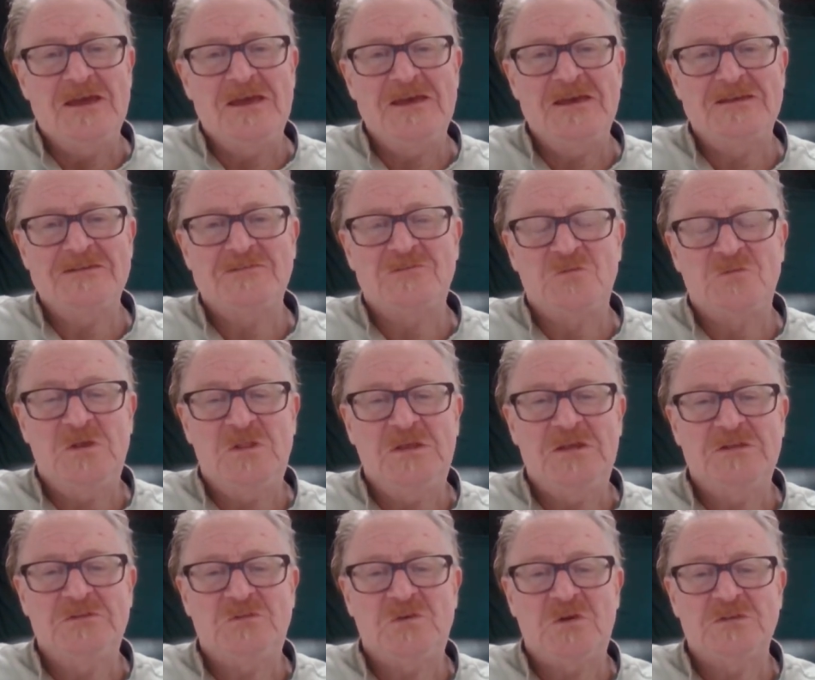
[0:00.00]
And
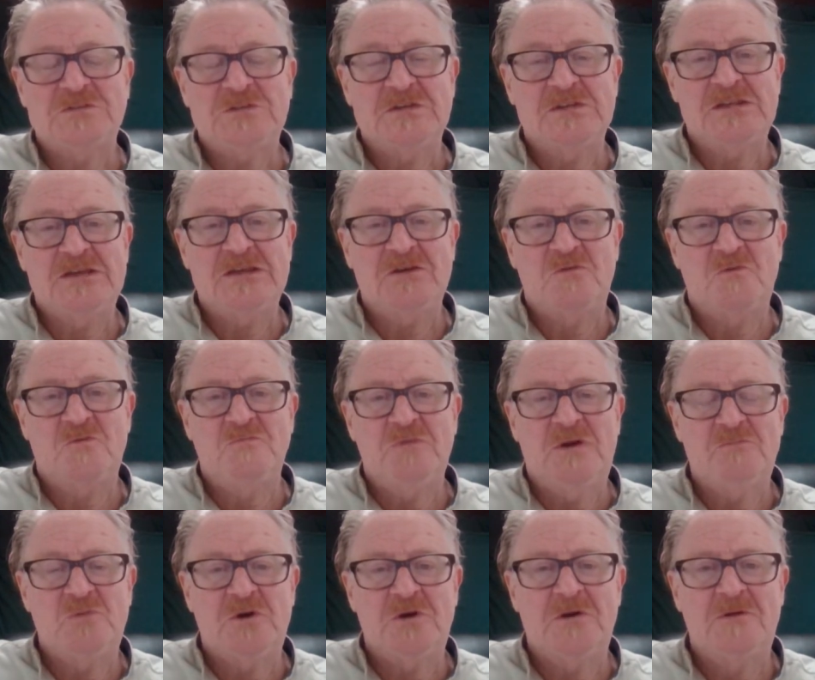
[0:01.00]
really interestingly here,
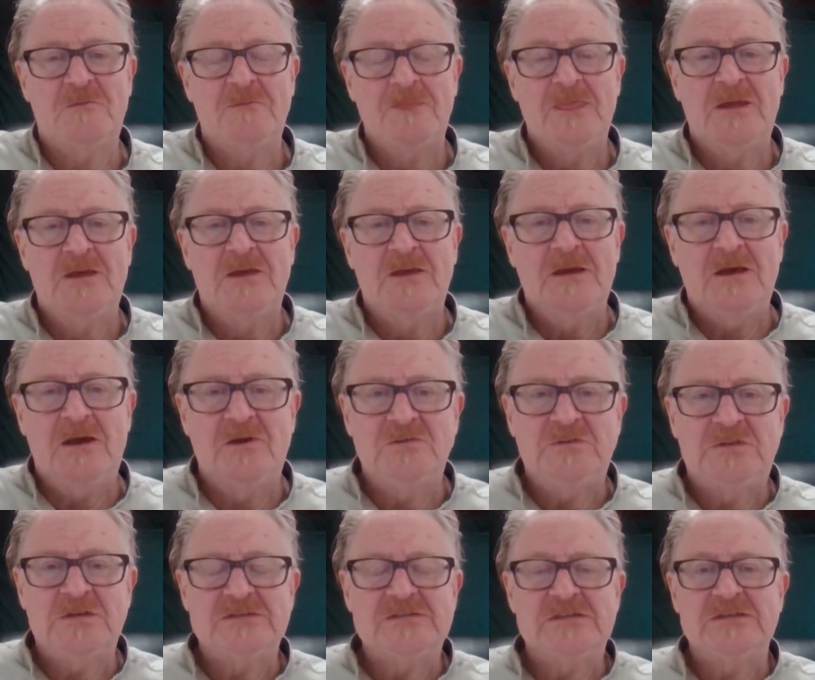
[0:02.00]
remember,
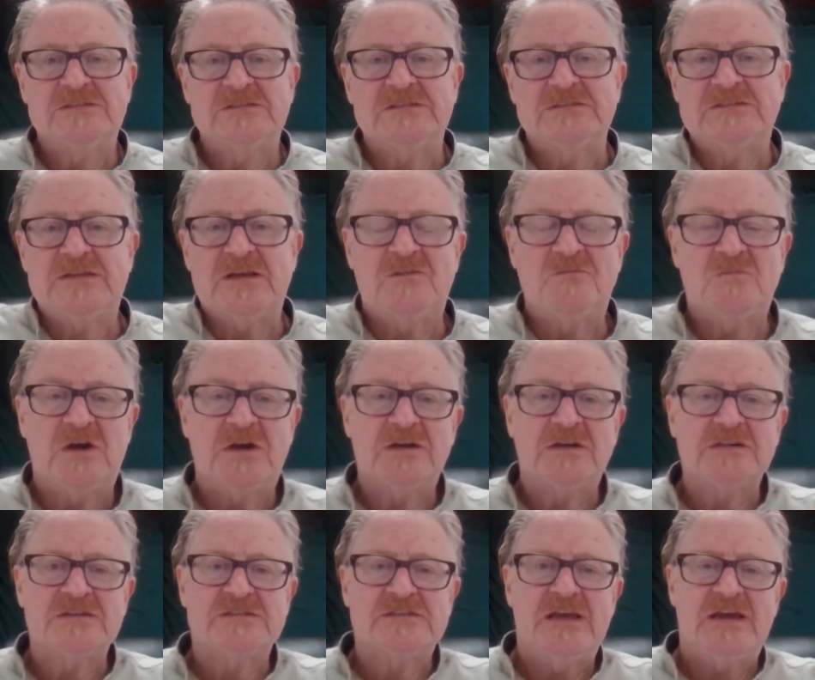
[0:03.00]
Odysseus and
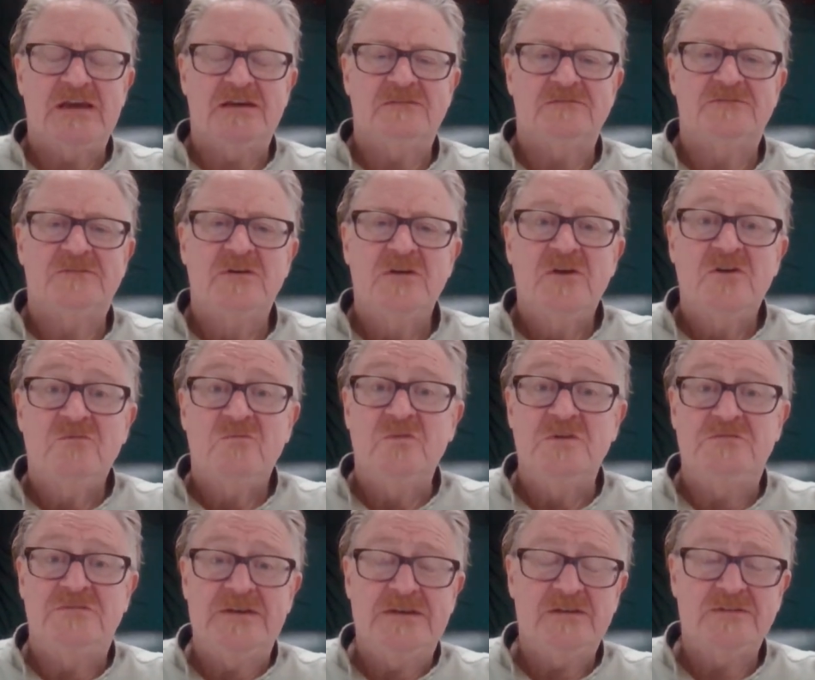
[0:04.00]
Telemachus have
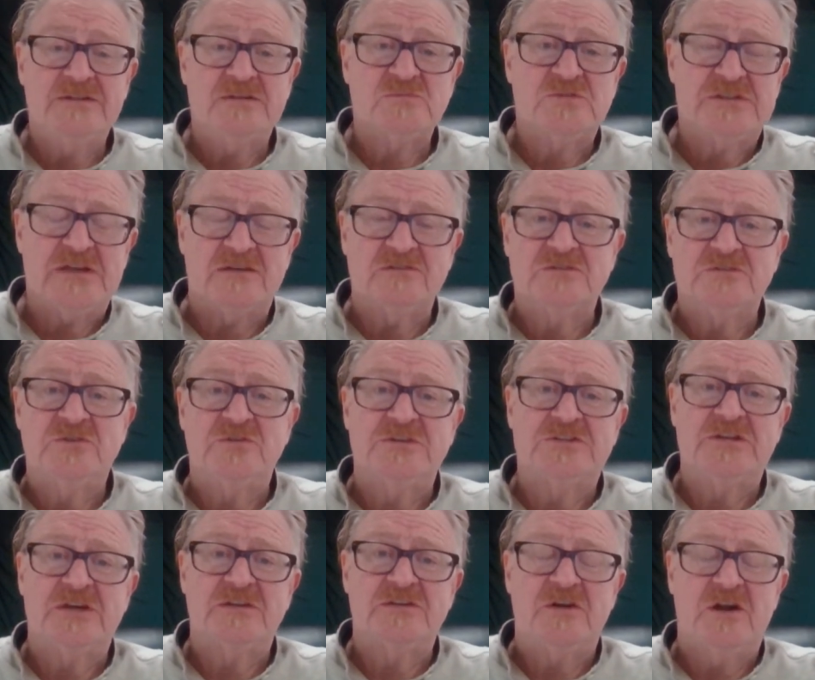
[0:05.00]
revealed themselves to
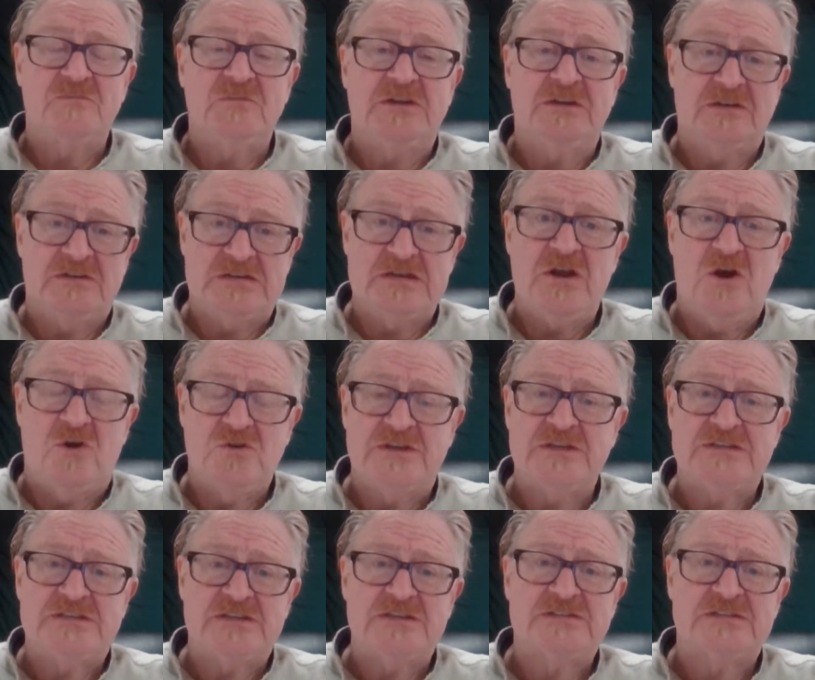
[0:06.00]
each other. I mean,
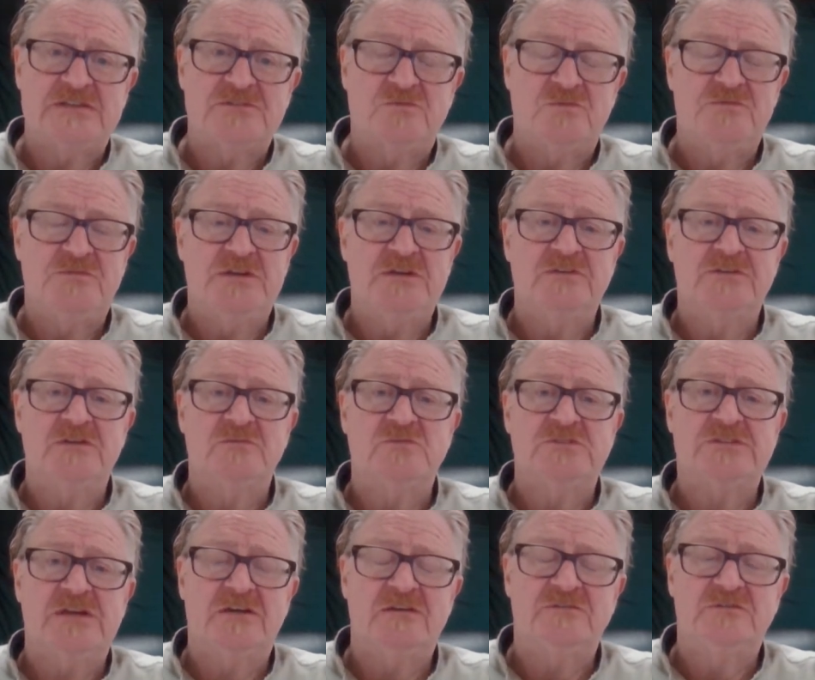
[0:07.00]
Odysseus has revealed
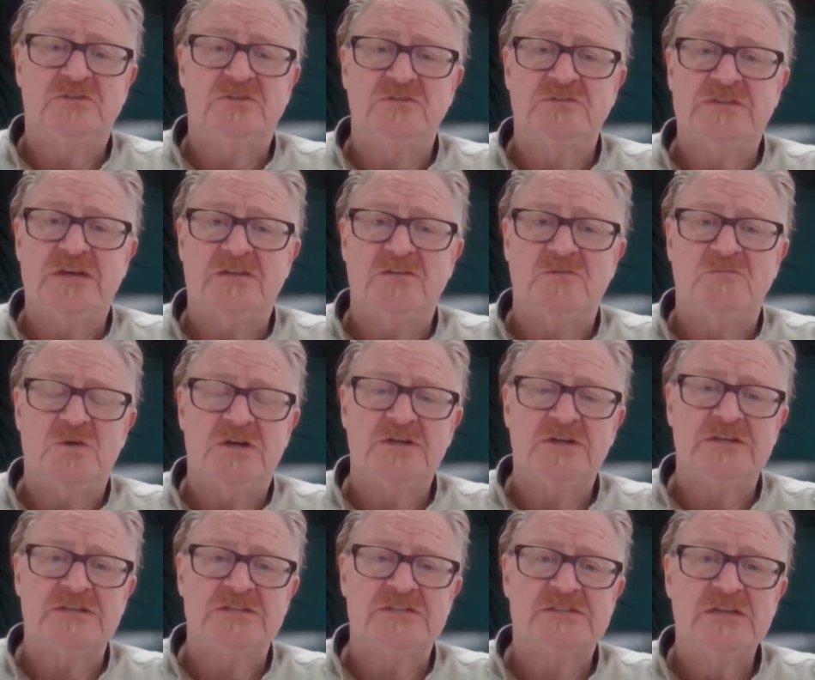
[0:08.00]
himself to
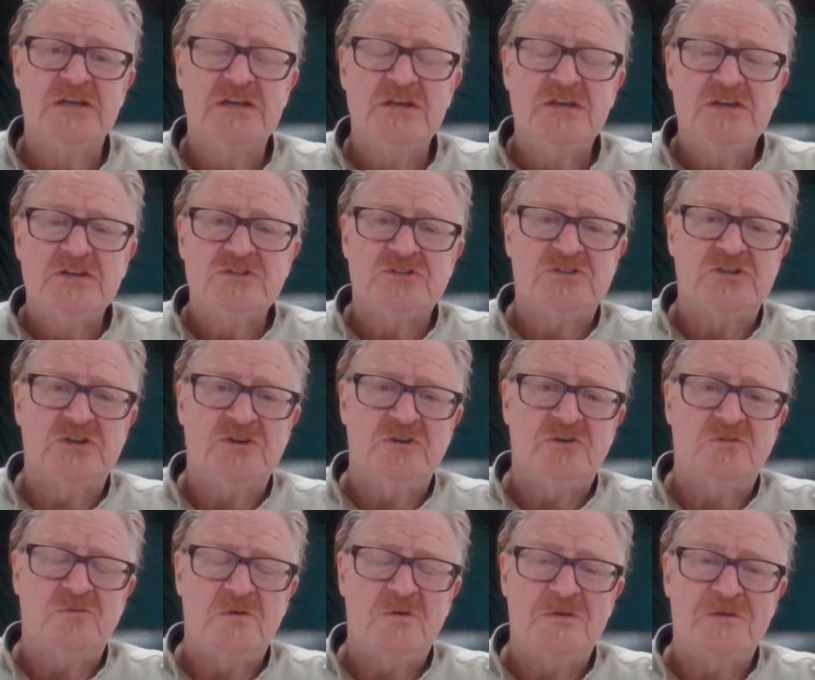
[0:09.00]
Telemachus.
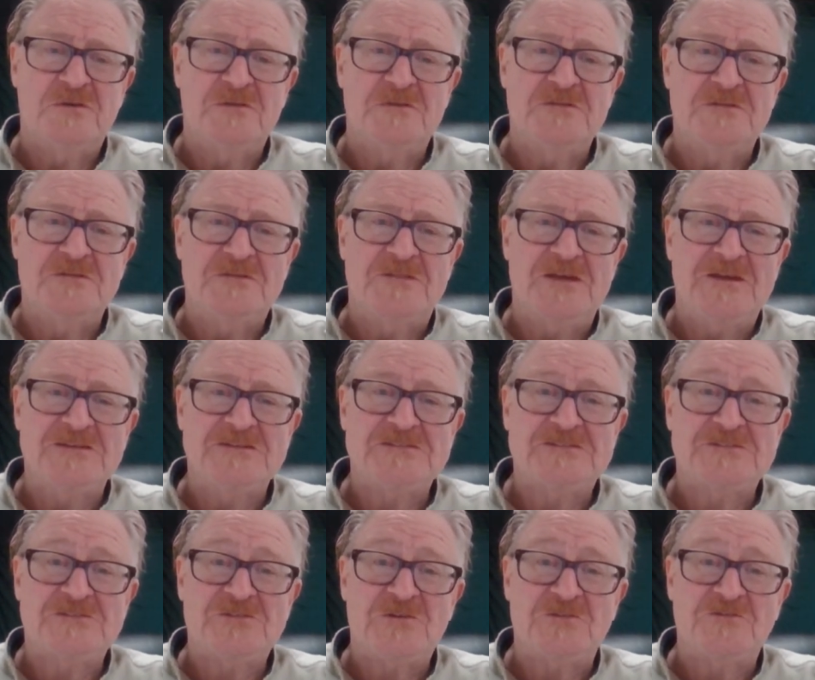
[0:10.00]
So they
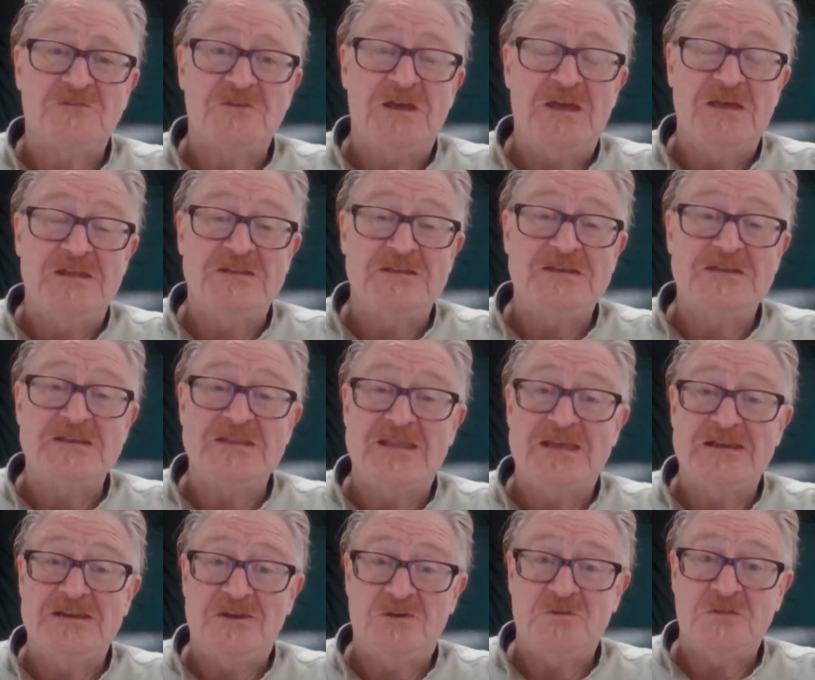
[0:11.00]
just sort of, and
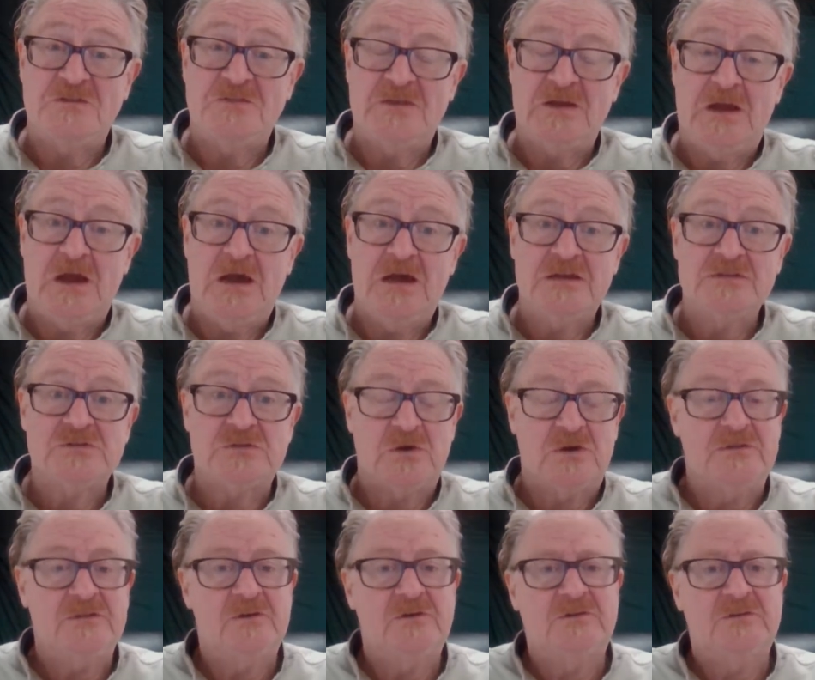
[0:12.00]
they know that the gods
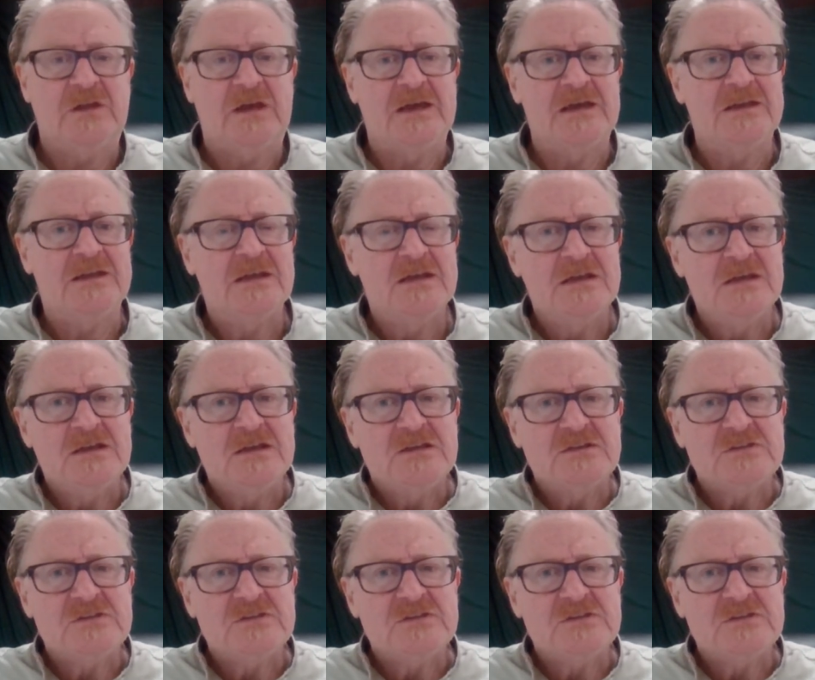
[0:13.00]
are on their side.